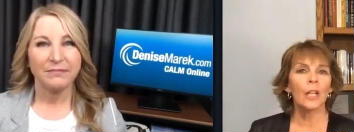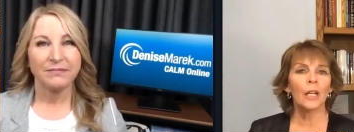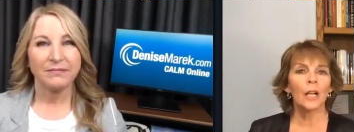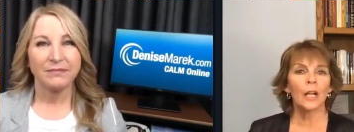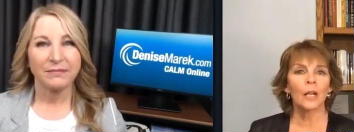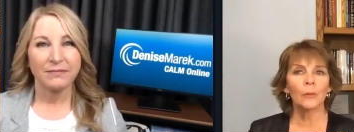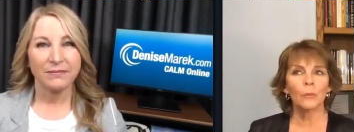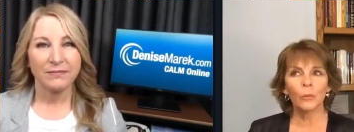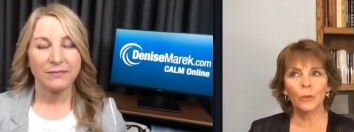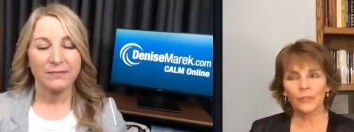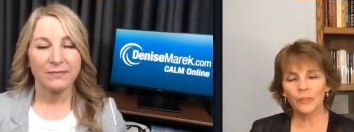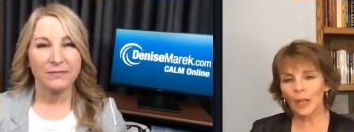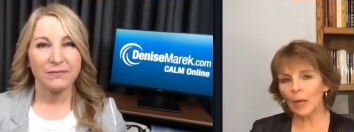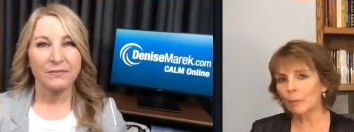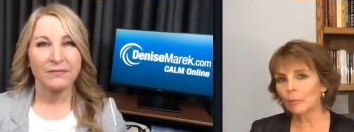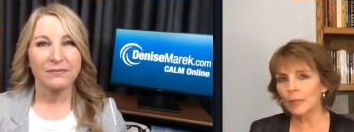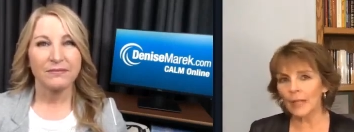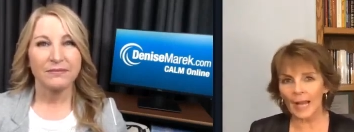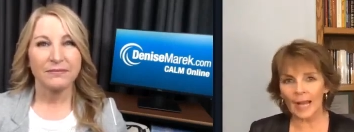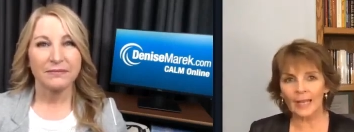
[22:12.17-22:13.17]
Speaker 1: Uh, we've
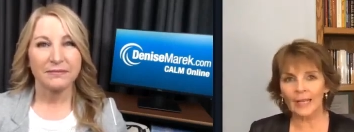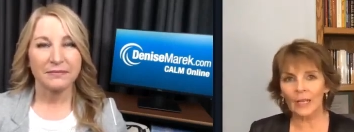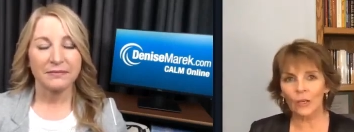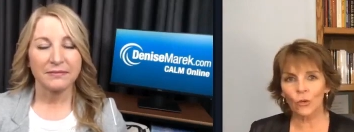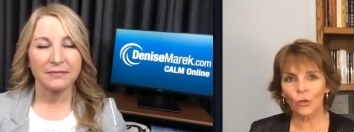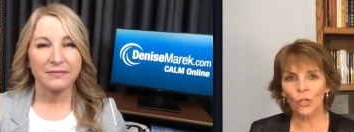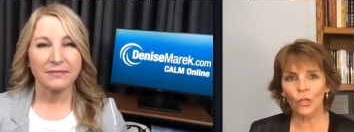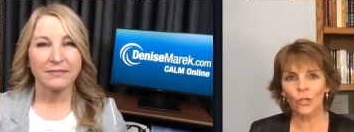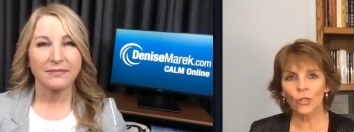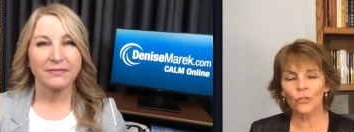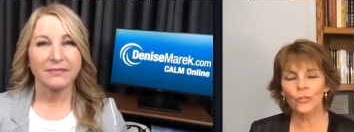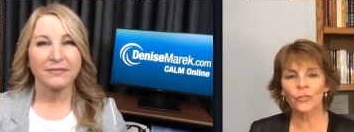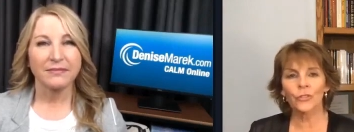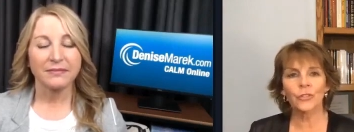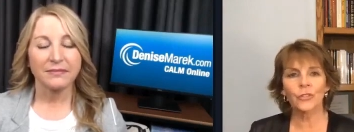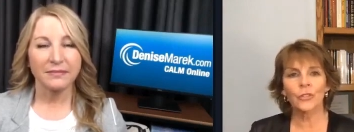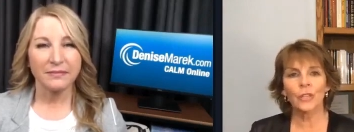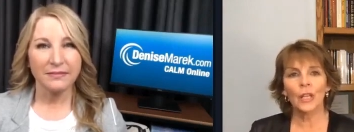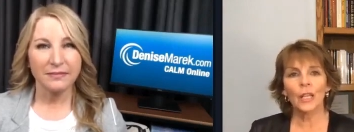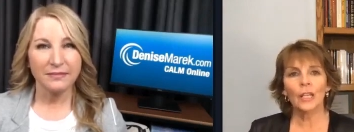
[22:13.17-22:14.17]
got blackout
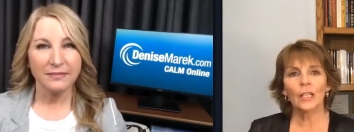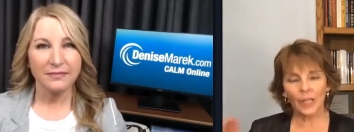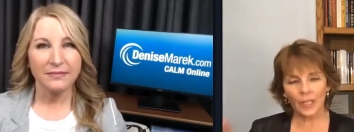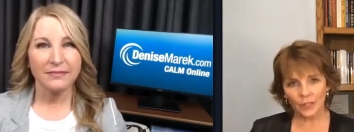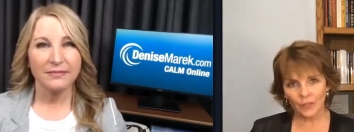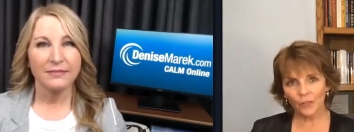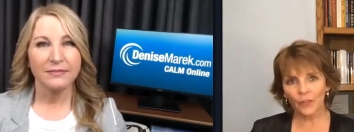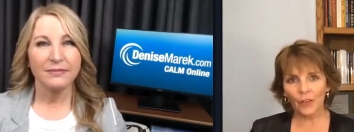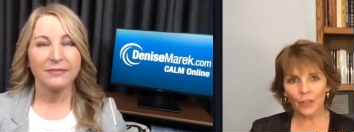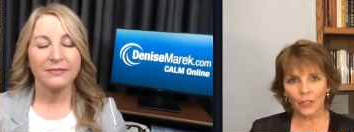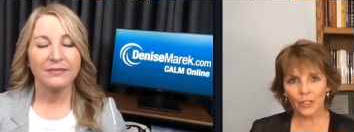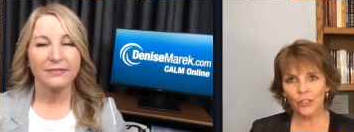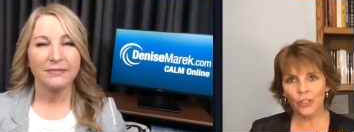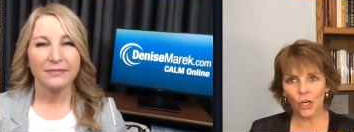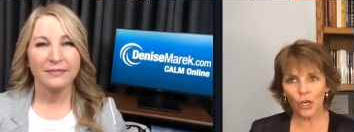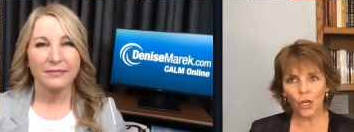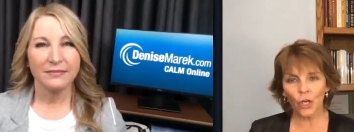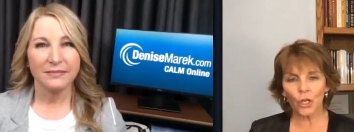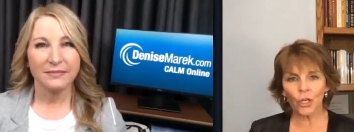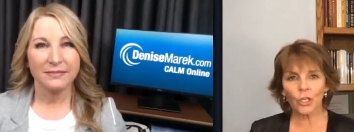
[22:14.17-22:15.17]
curtains so that it's
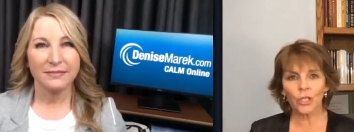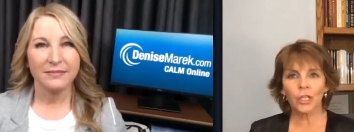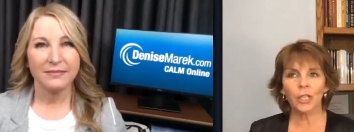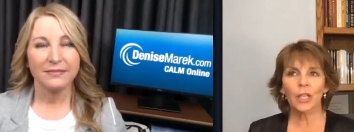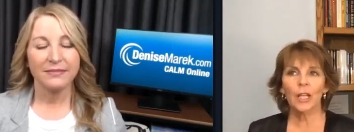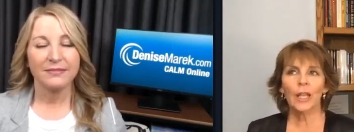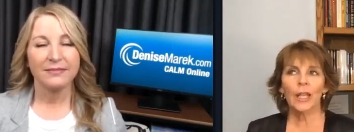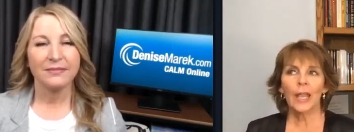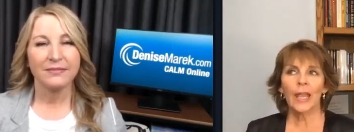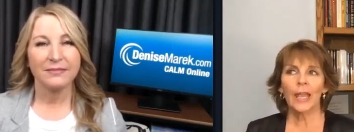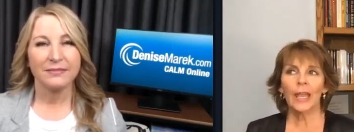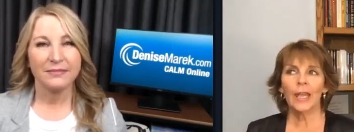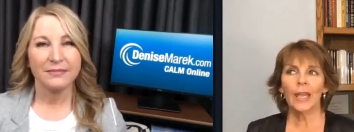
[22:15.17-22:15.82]
very dark.